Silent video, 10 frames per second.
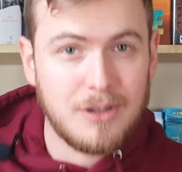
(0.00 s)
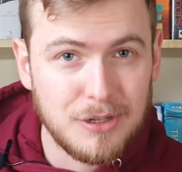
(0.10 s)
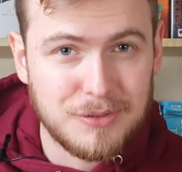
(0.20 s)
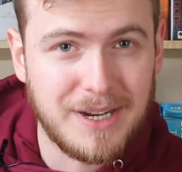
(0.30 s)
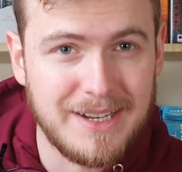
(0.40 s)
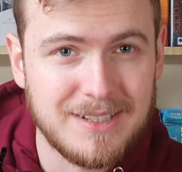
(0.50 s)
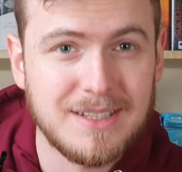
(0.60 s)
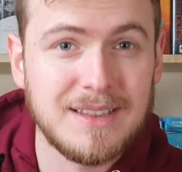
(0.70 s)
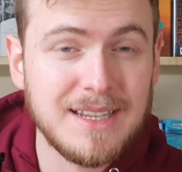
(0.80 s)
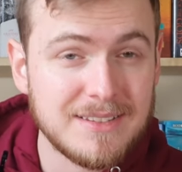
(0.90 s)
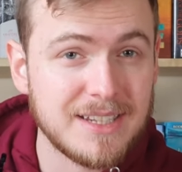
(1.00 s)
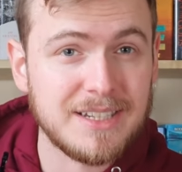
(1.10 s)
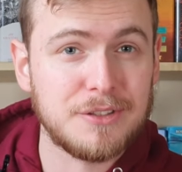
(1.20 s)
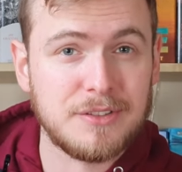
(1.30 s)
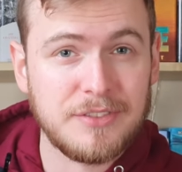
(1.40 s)
Alright, let's get
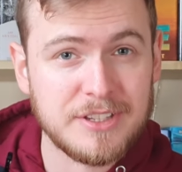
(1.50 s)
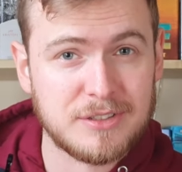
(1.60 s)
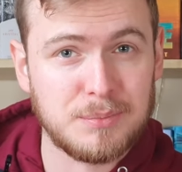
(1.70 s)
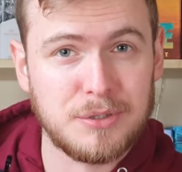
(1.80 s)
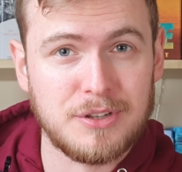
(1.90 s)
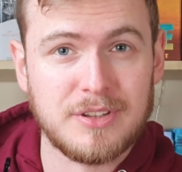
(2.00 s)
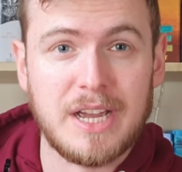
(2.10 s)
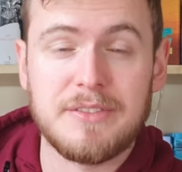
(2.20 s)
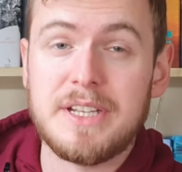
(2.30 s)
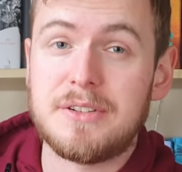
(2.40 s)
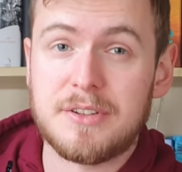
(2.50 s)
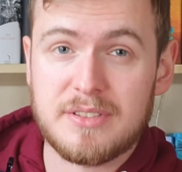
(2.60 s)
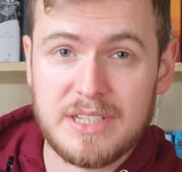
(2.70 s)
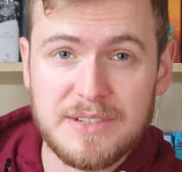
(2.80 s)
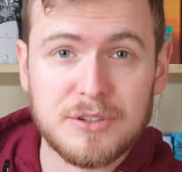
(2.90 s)
into the physical books I've either
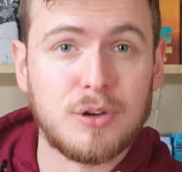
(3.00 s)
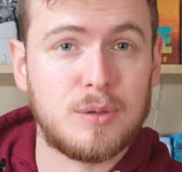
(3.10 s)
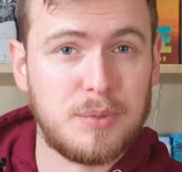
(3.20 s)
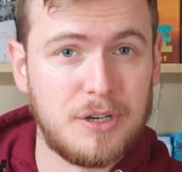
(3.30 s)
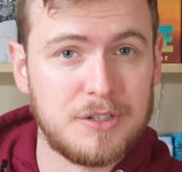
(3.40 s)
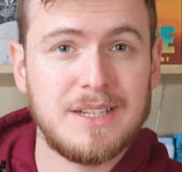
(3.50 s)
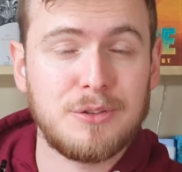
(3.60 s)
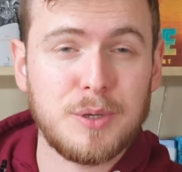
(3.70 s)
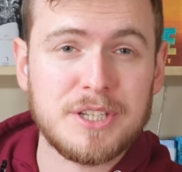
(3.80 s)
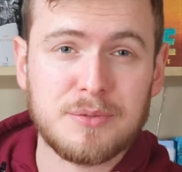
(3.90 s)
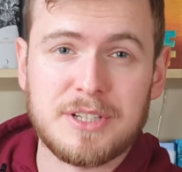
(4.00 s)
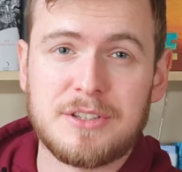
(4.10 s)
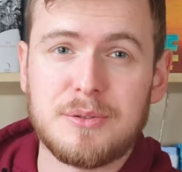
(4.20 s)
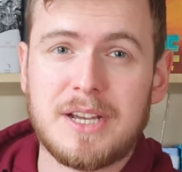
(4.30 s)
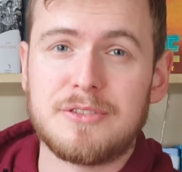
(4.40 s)
received or bought.
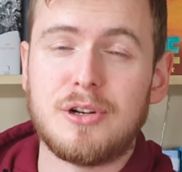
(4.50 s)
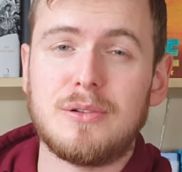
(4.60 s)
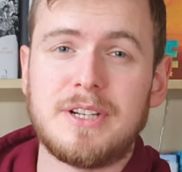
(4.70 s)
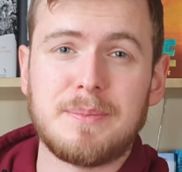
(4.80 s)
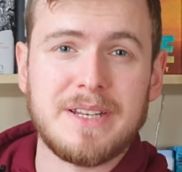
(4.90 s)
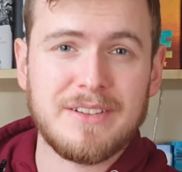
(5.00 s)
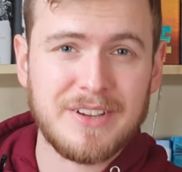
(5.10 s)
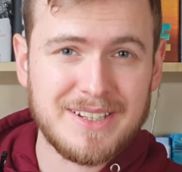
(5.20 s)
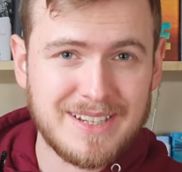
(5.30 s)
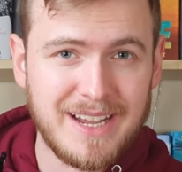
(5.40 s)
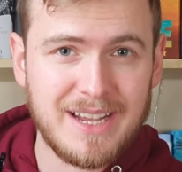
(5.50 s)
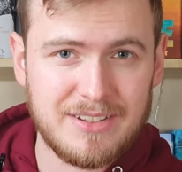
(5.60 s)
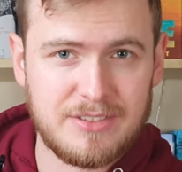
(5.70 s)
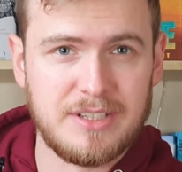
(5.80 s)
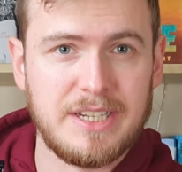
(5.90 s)
2022 has already been a
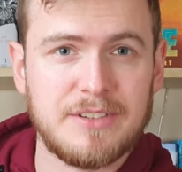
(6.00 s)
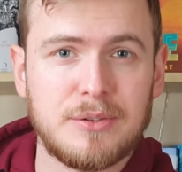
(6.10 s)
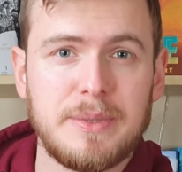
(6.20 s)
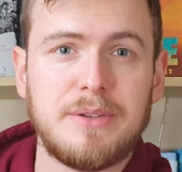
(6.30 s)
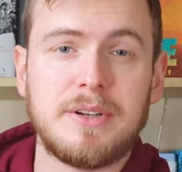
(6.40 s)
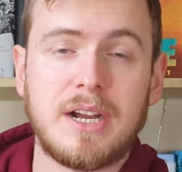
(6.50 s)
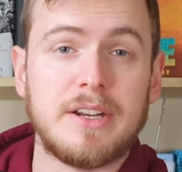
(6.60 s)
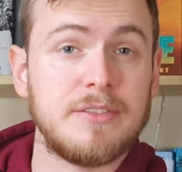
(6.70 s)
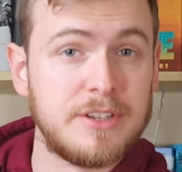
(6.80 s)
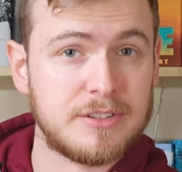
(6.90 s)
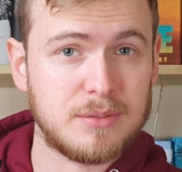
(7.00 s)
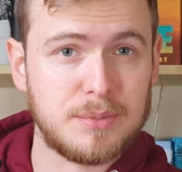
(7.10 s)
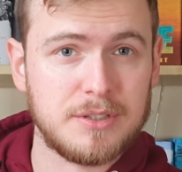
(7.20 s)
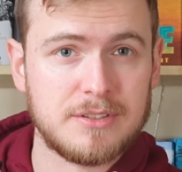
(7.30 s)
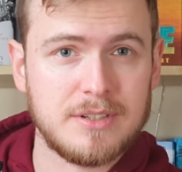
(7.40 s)
fantastic year for me regarding physical
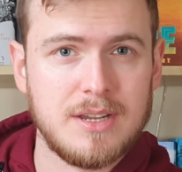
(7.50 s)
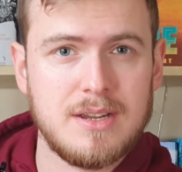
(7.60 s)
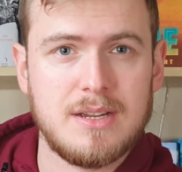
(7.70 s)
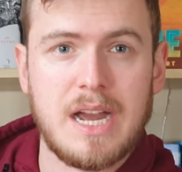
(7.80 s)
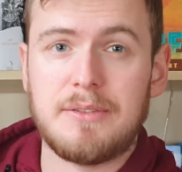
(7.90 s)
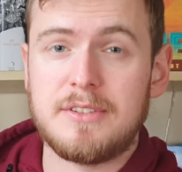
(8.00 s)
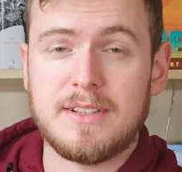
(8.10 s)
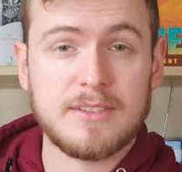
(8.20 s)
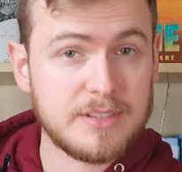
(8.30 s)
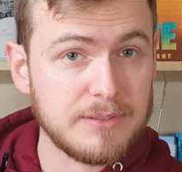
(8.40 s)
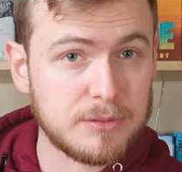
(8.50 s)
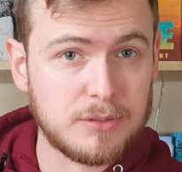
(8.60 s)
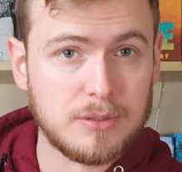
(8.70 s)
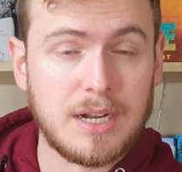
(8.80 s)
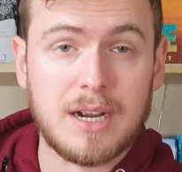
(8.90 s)
books. I received
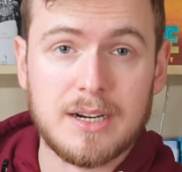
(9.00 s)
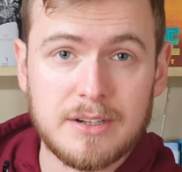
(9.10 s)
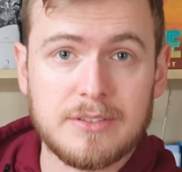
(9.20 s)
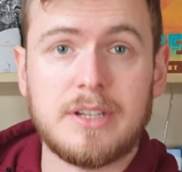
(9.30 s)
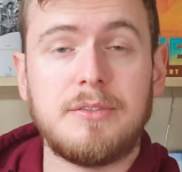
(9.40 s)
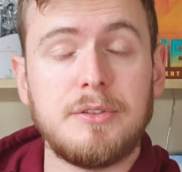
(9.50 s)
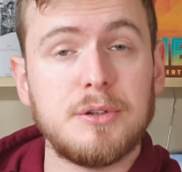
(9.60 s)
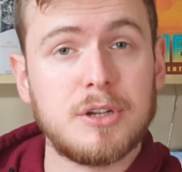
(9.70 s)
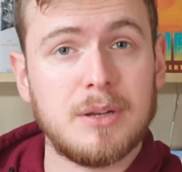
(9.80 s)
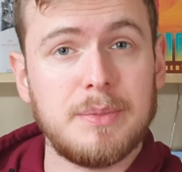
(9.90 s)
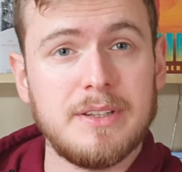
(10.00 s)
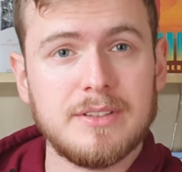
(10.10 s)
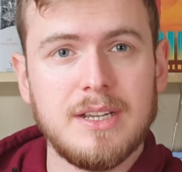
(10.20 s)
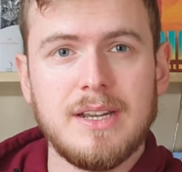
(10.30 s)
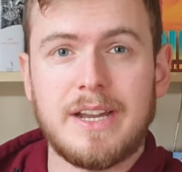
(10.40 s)
several ARCs and review copies,
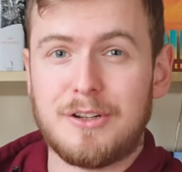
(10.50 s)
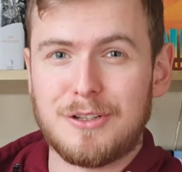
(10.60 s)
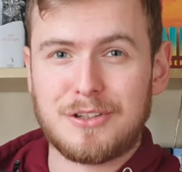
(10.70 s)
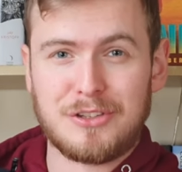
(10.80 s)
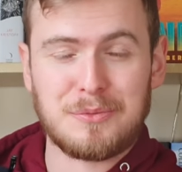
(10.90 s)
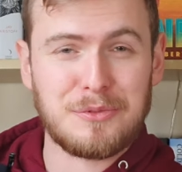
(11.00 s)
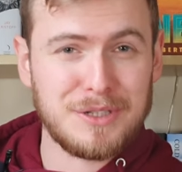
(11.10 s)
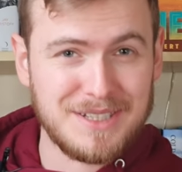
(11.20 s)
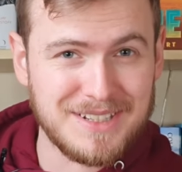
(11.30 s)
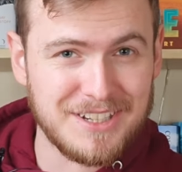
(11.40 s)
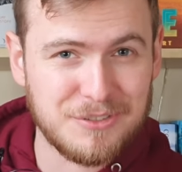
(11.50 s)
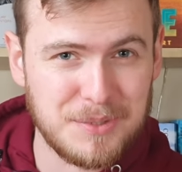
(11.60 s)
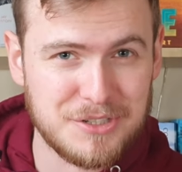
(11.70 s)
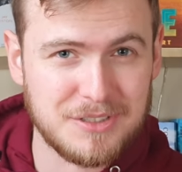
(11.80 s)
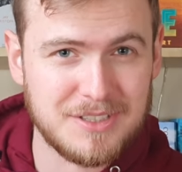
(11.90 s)
and also some really nice
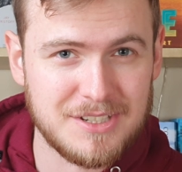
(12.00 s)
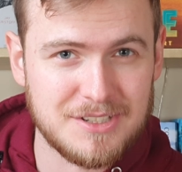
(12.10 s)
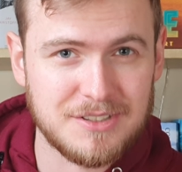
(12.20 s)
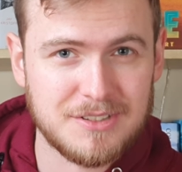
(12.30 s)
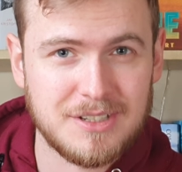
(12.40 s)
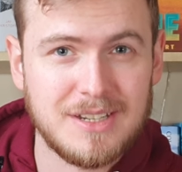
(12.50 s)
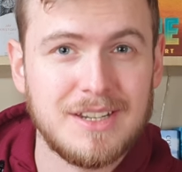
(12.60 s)
special editions.